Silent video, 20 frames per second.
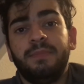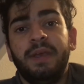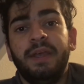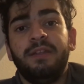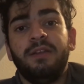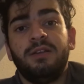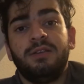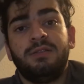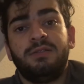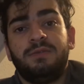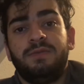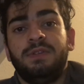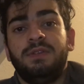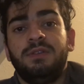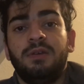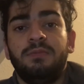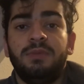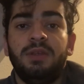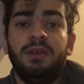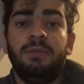Hit us
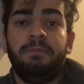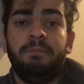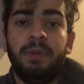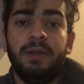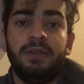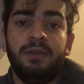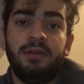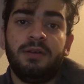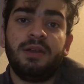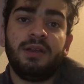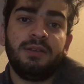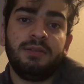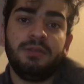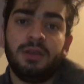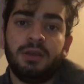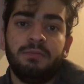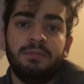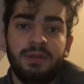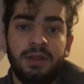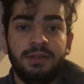with something better next
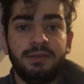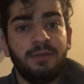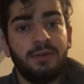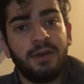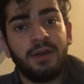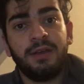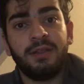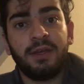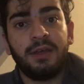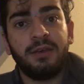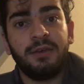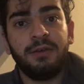time, please. Okay, thank